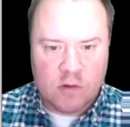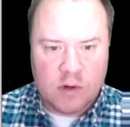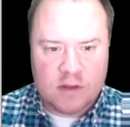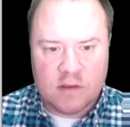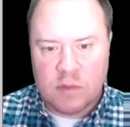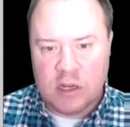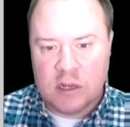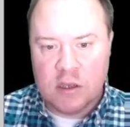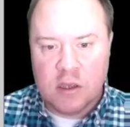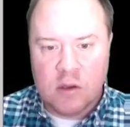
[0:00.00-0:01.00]
what is the mean?
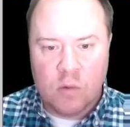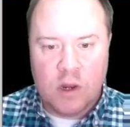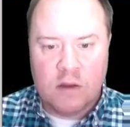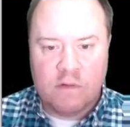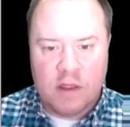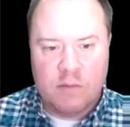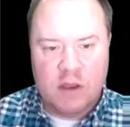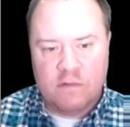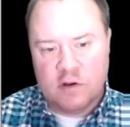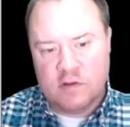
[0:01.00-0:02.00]
We need to find the mean
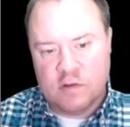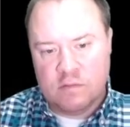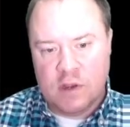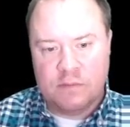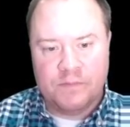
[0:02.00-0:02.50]
first, right?